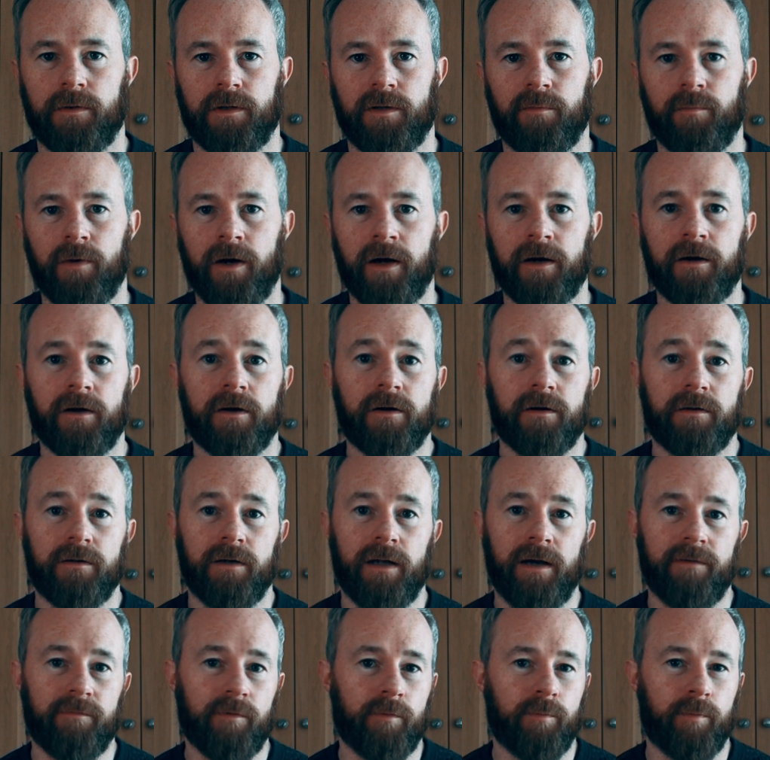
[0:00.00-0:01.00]
The market could
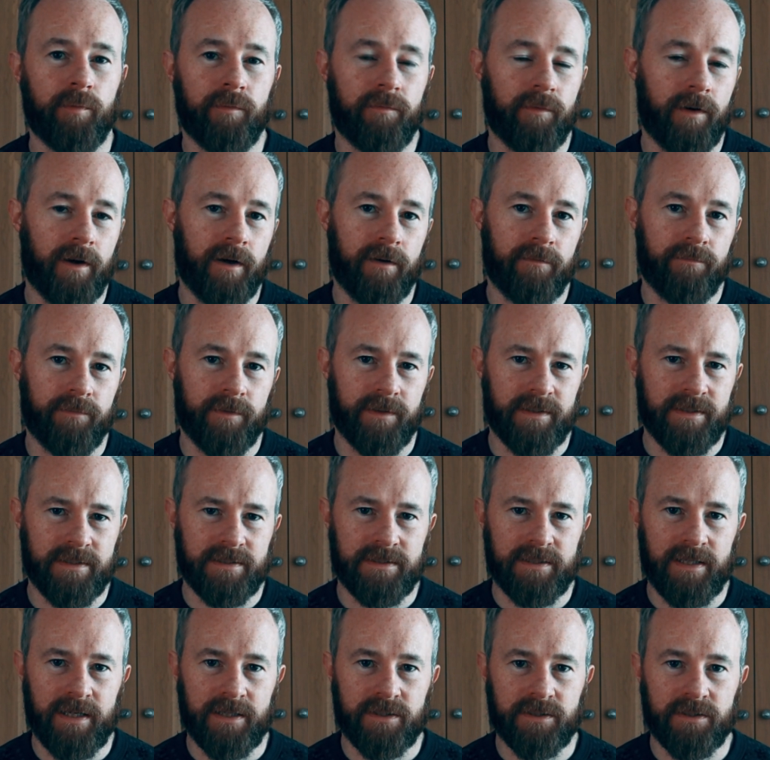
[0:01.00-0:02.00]
never provide for
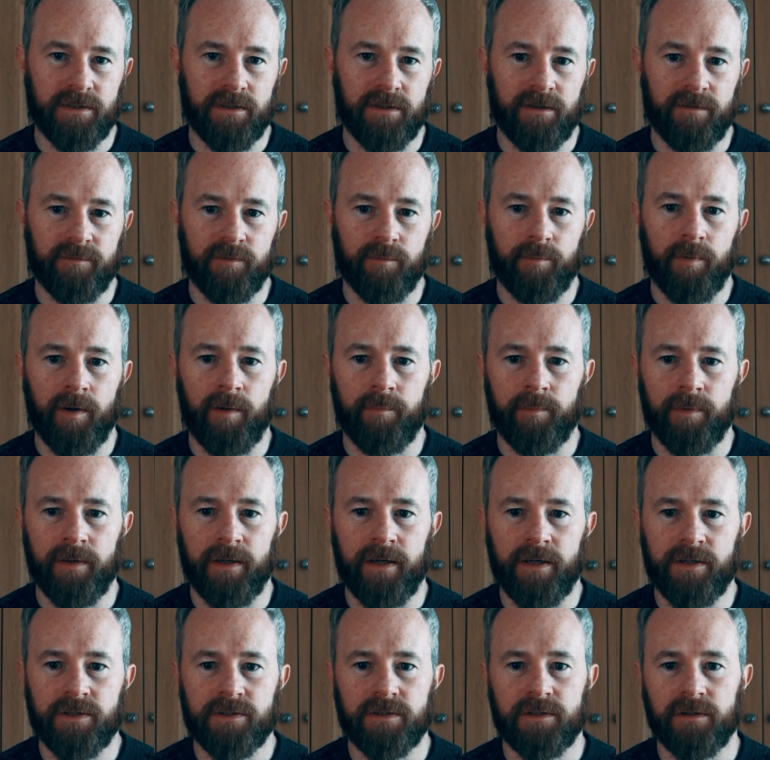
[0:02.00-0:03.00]
this section of the
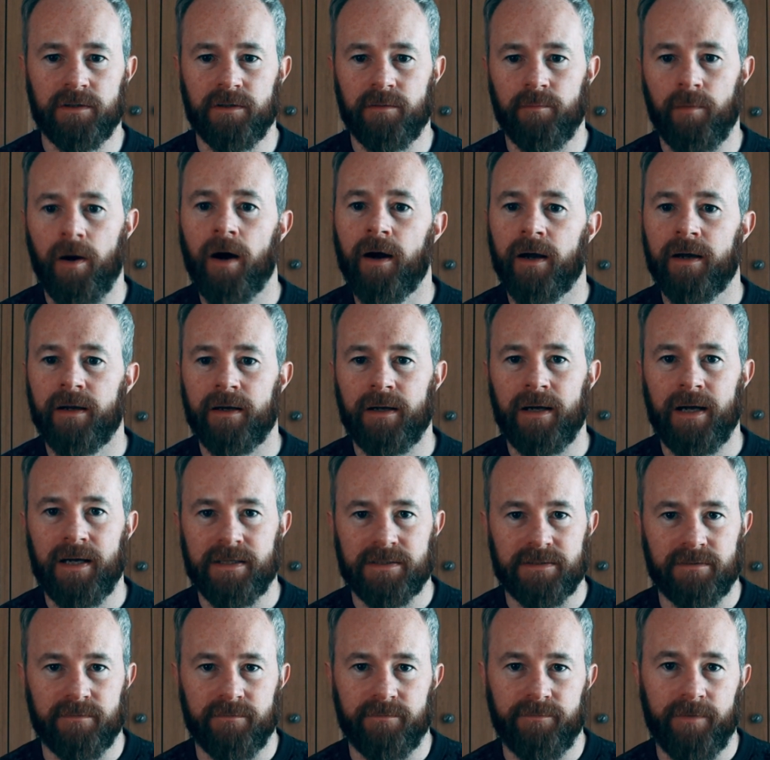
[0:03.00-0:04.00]
population. The market
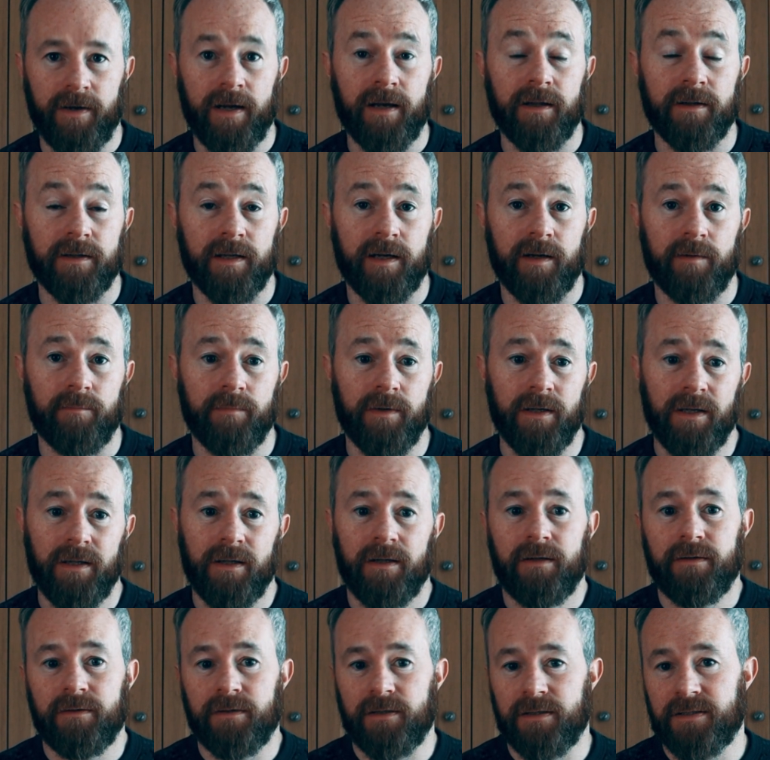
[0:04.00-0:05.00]
hasn't failed them,
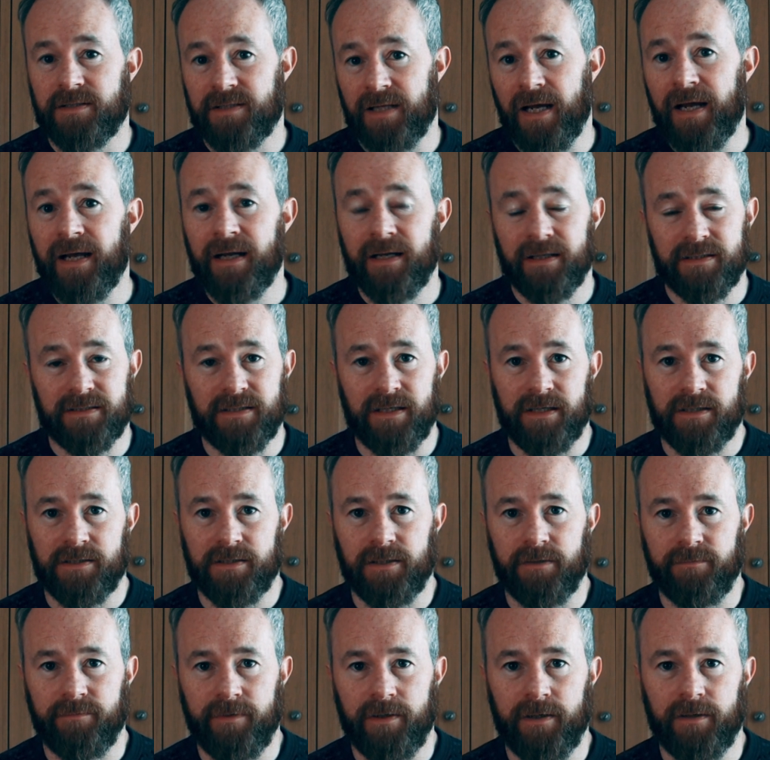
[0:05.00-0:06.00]
the state has
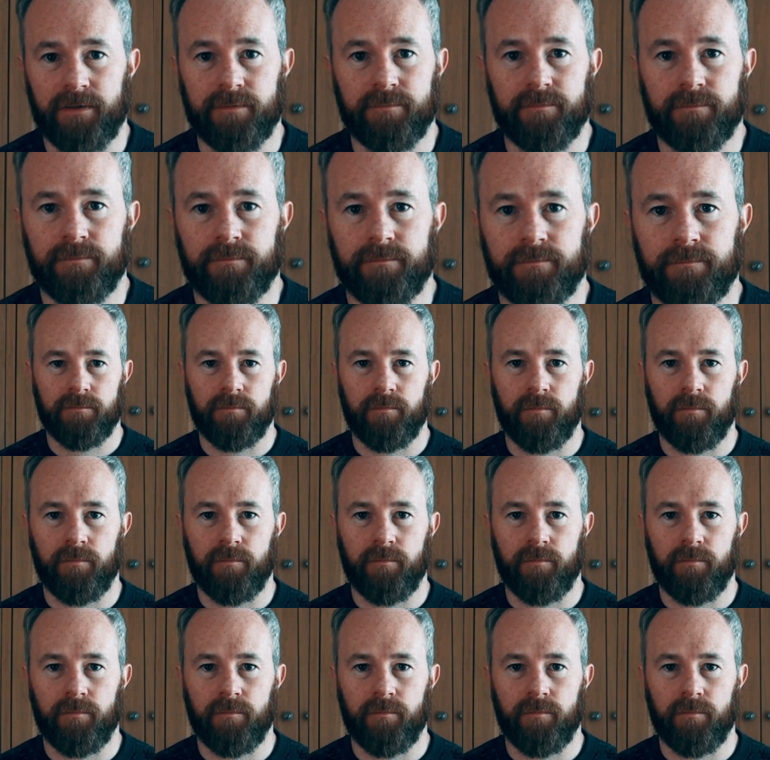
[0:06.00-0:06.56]
actually failed them.